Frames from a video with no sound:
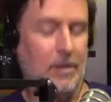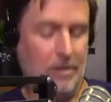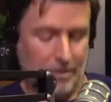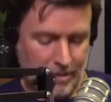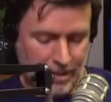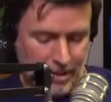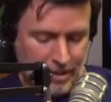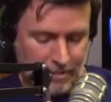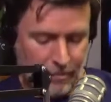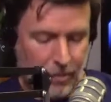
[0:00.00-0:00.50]

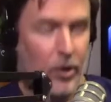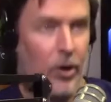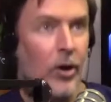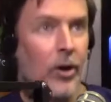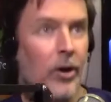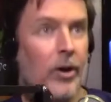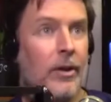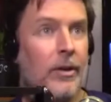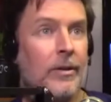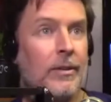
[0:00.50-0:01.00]

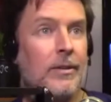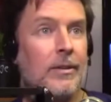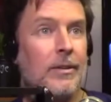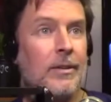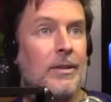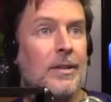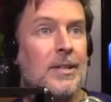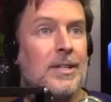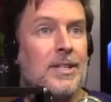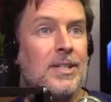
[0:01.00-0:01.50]
number
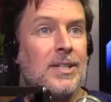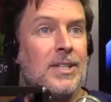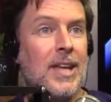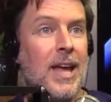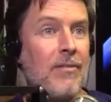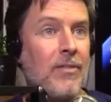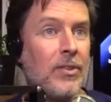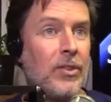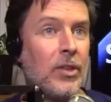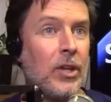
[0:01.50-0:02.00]

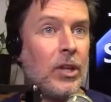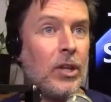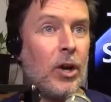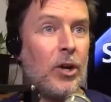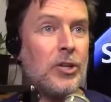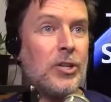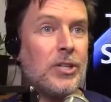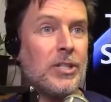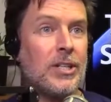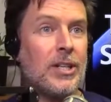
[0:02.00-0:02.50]
7, the
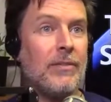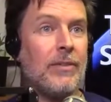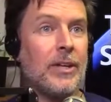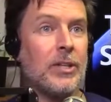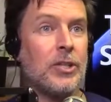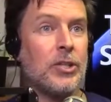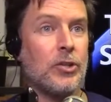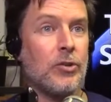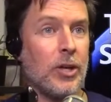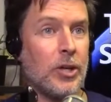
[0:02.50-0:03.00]
largest
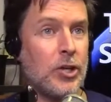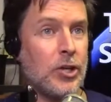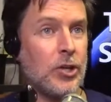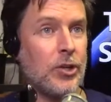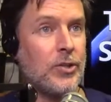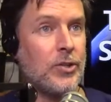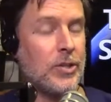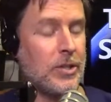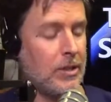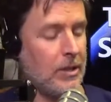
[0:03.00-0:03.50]
living
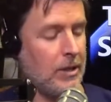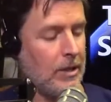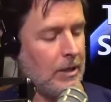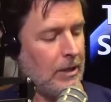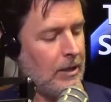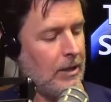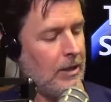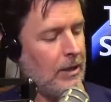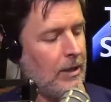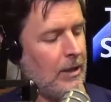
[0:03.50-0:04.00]
structures
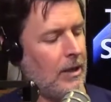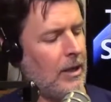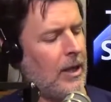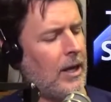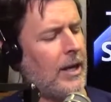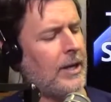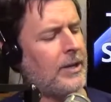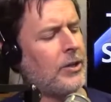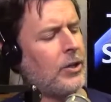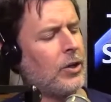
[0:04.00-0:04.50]

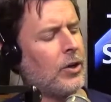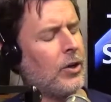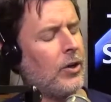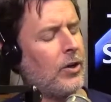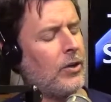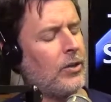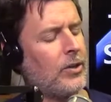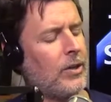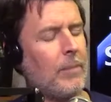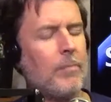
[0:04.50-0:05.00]
on
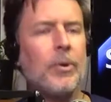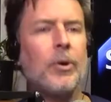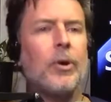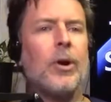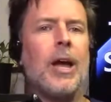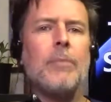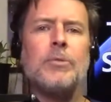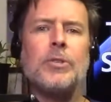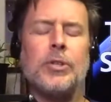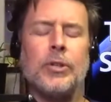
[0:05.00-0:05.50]
Earth.
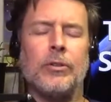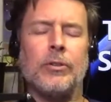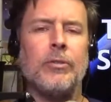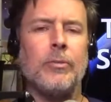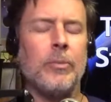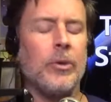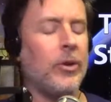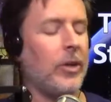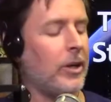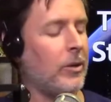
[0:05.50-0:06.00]
Perhaps you're
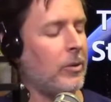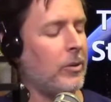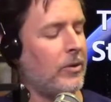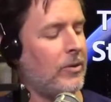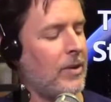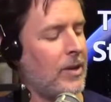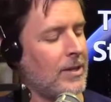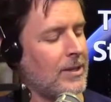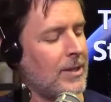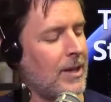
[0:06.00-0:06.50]
familiar
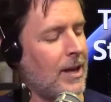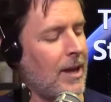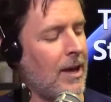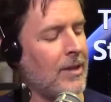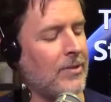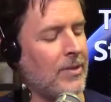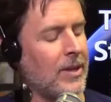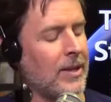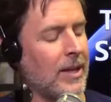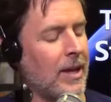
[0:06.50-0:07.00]
with this.
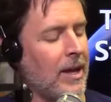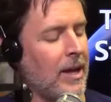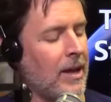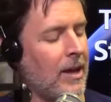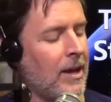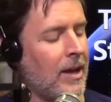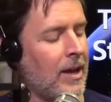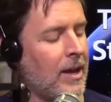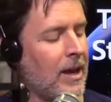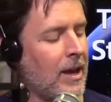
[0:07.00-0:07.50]
I think I
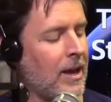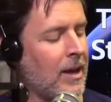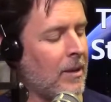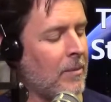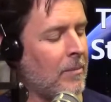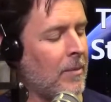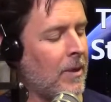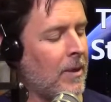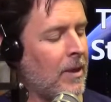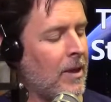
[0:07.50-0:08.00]

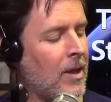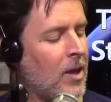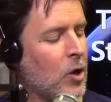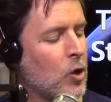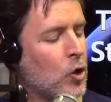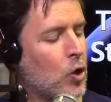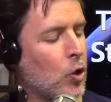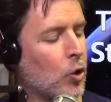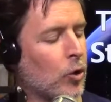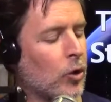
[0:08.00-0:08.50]
am.
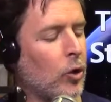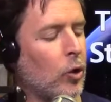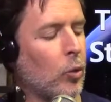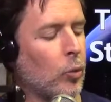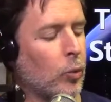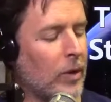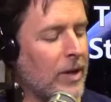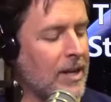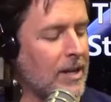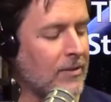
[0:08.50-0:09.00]

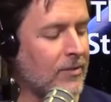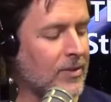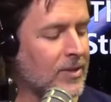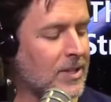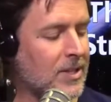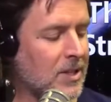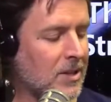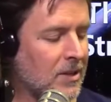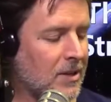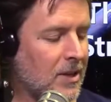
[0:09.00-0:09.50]
Coral
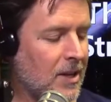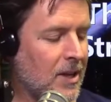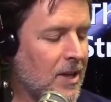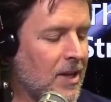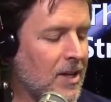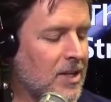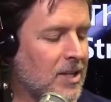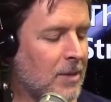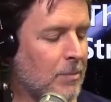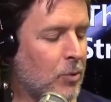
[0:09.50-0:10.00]
reefs
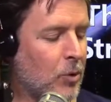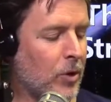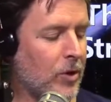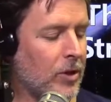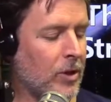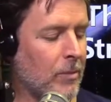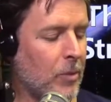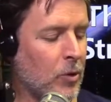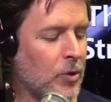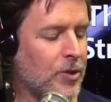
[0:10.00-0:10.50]
support
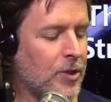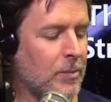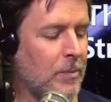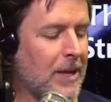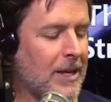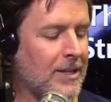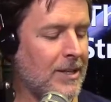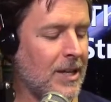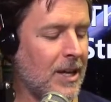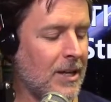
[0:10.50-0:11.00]
the most
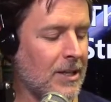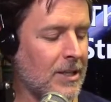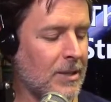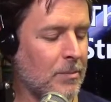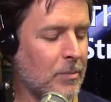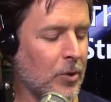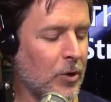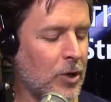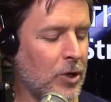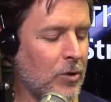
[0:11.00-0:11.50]
species
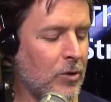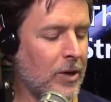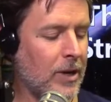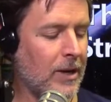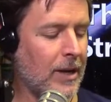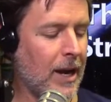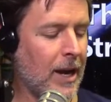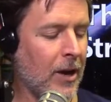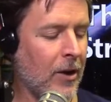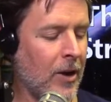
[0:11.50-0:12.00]
per
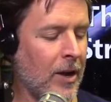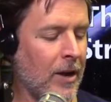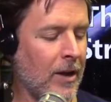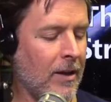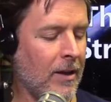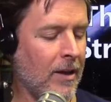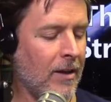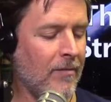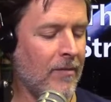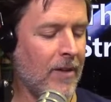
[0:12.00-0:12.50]
unit
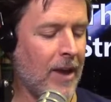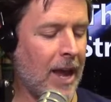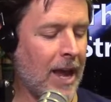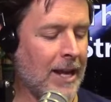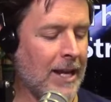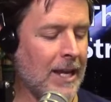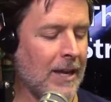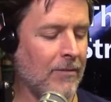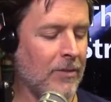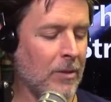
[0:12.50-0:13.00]
area of
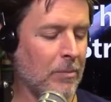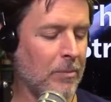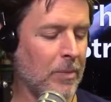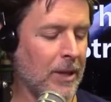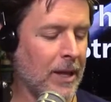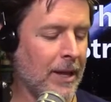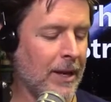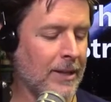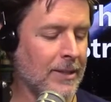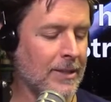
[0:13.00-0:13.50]
any of the
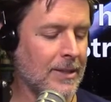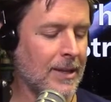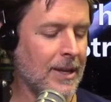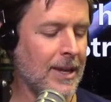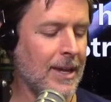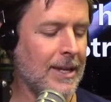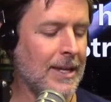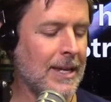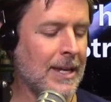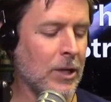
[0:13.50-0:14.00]
planet's
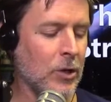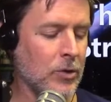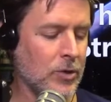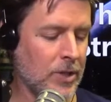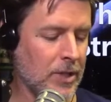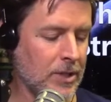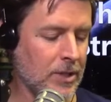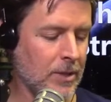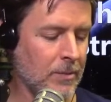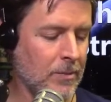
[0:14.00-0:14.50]

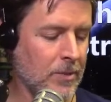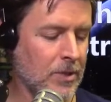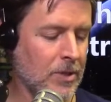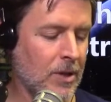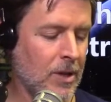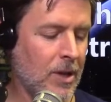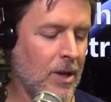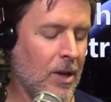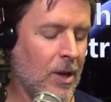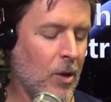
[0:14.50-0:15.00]
ecosystems,
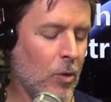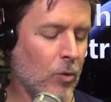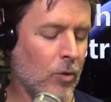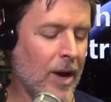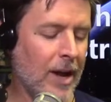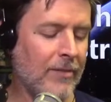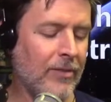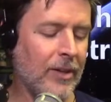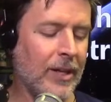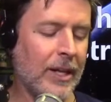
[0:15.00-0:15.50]

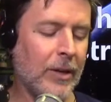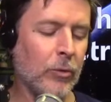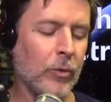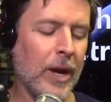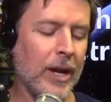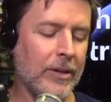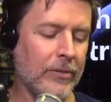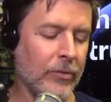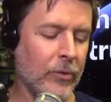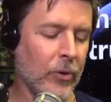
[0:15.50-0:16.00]
rivaling
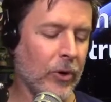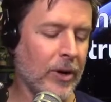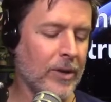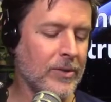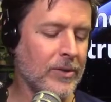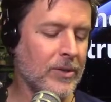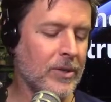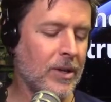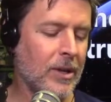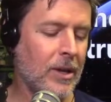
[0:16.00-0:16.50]

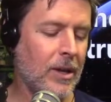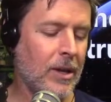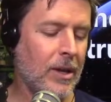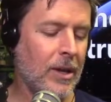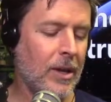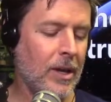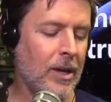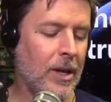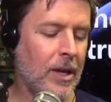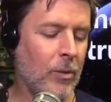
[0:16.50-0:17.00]
rainforests.
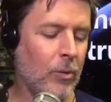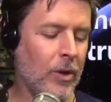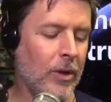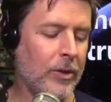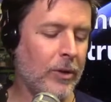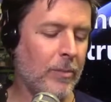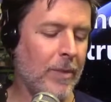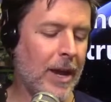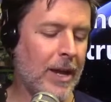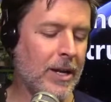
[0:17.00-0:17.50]
And while
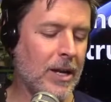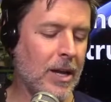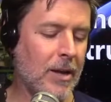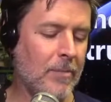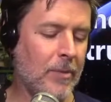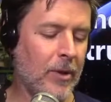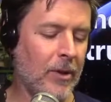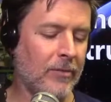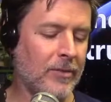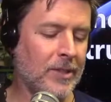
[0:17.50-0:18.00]
they're made
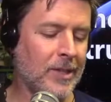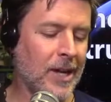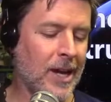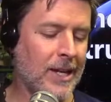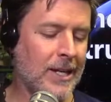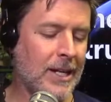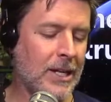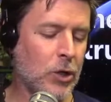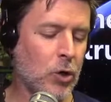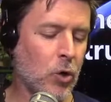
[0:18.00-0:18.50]
up of
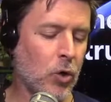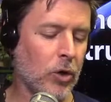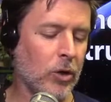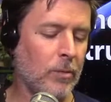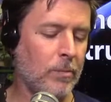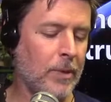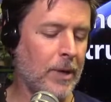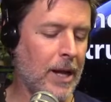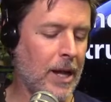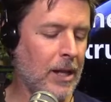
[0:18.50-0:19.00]
tiny
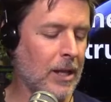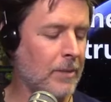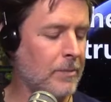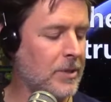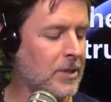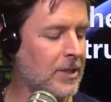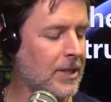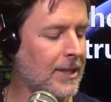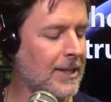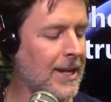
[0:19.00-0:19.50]
coral
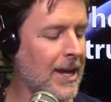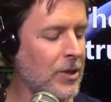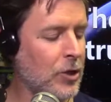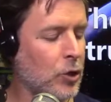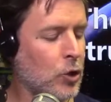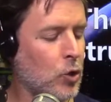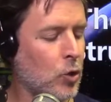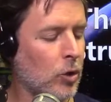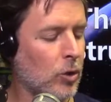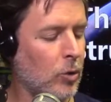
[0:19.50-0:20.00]
polyps, together
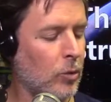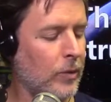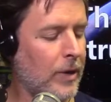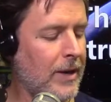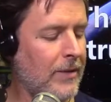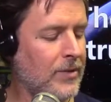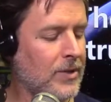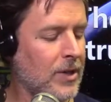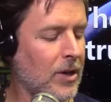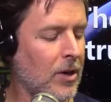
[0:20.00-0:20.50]
coral
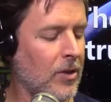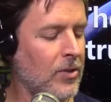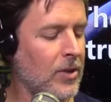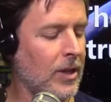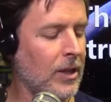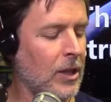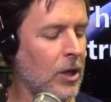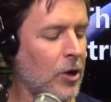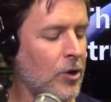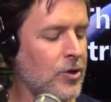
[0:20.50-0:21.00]
reefs are the
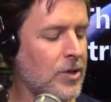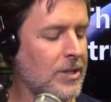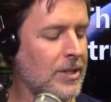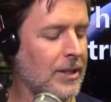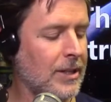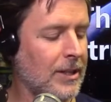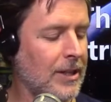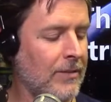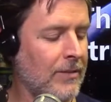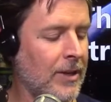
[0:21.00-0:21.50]

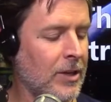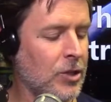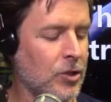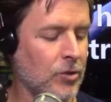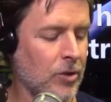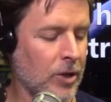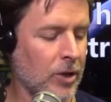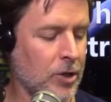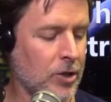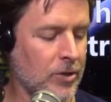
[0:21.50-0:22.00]
largest living
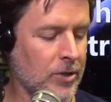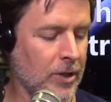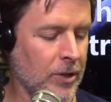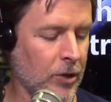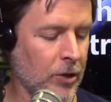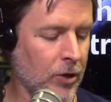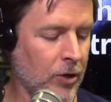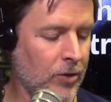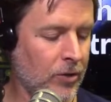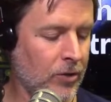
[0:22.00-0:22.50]
structures on
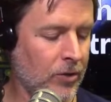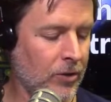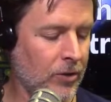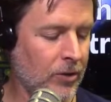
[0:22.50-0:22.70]
Earth,